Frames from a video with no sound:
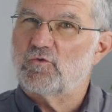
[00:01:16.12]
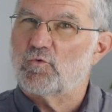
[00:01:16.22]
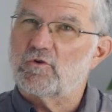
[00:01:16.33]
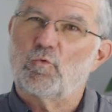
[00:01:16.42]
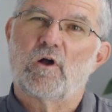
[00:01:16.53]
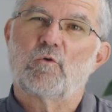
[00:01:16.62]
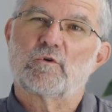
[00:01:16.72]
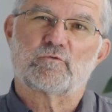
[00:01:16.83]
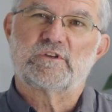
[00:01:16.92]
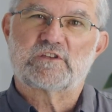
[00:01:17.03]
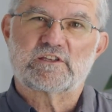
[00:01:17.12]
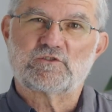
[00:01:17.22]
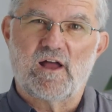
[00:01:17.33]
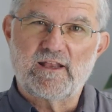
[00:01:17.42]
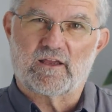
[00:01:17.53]
work well with recessed
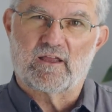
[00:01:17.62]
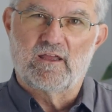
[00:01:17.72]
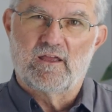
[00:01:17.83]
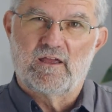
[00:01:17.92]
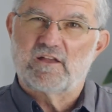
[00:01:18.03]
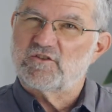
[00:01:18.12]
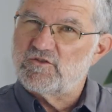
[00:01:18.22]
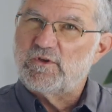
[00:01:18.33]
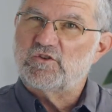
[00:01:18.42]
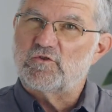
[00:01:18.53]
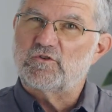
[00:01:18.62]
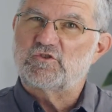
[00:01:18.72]
lighting. Just be sure to